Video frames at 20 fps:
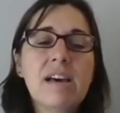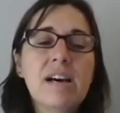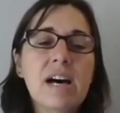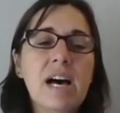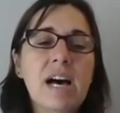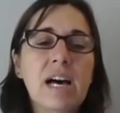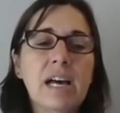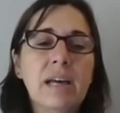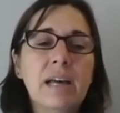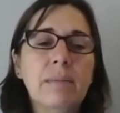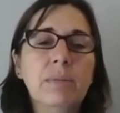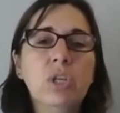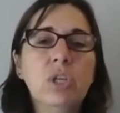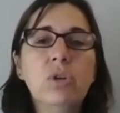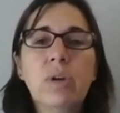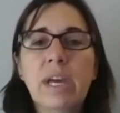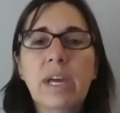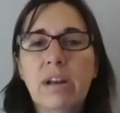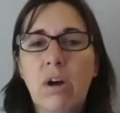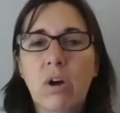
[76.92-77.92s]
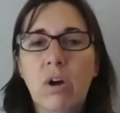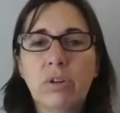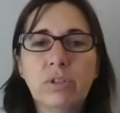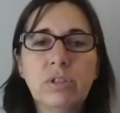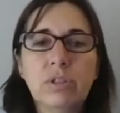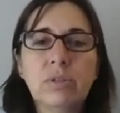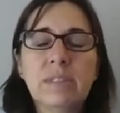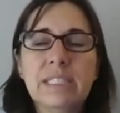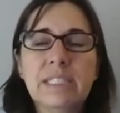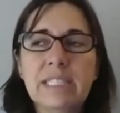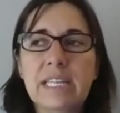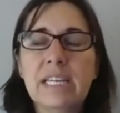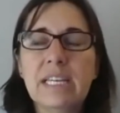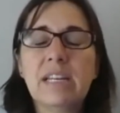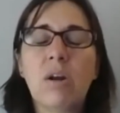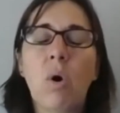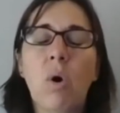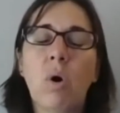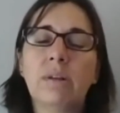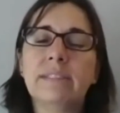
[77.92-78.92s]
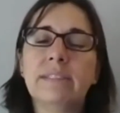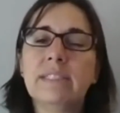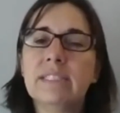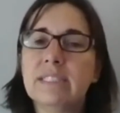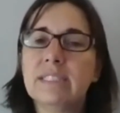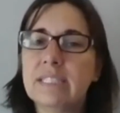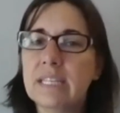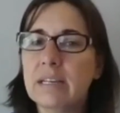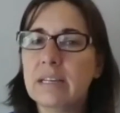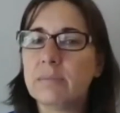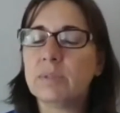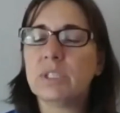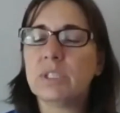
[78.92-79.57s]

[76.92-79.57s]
Um, you can also see it on stems,